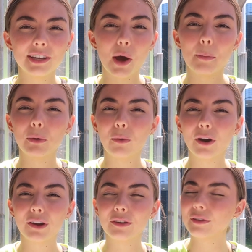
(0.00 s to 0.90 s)
You know, I've been
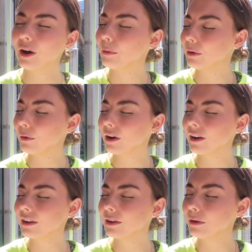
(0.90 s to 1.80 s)

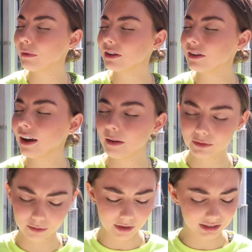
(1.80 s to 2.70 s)
working, doing my job,
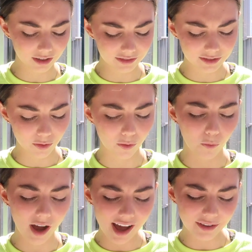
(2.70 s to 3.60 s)
doing my service for a
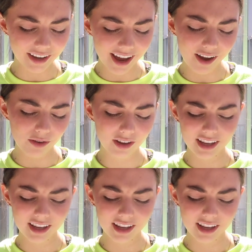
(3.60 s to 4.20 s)
while now.